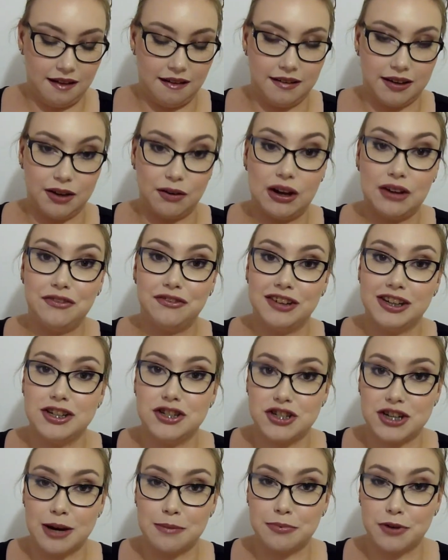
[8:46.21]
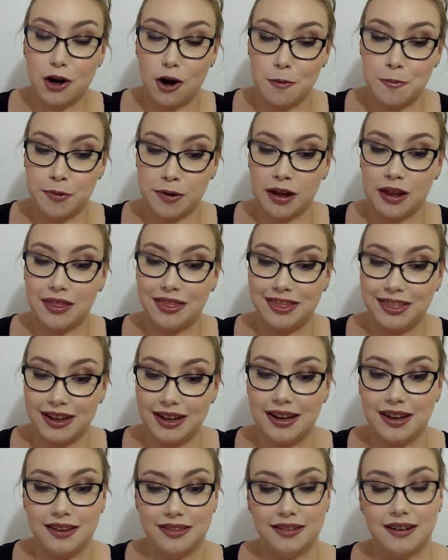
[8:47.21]
Now I finished up Copper
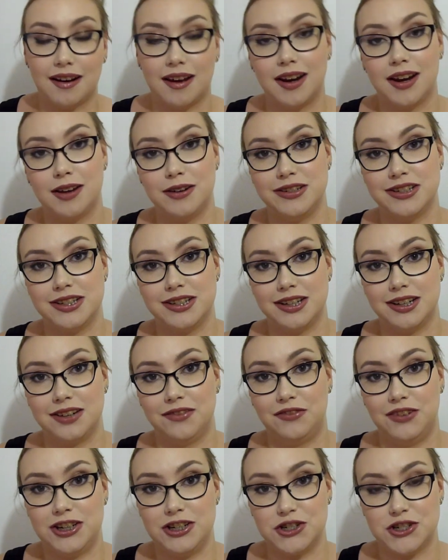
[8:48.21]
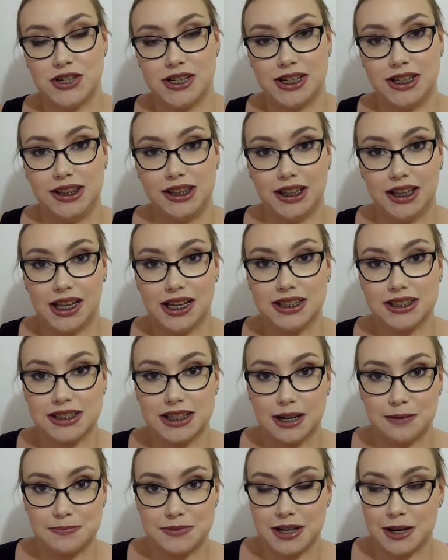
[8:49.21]
thinking that I'd finished it in the last
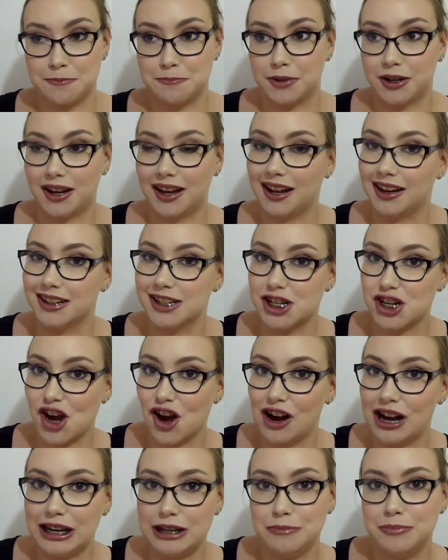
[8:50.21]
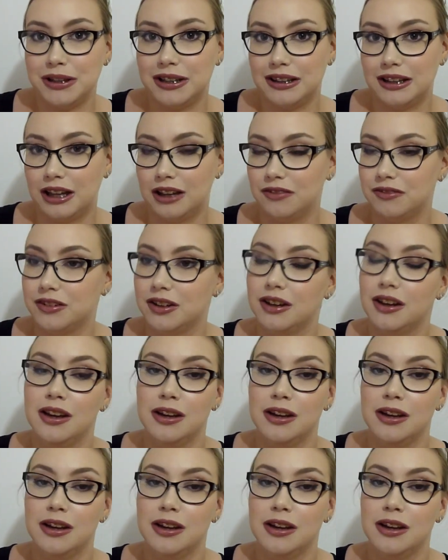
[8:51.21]
update, but I had a tiny bit left.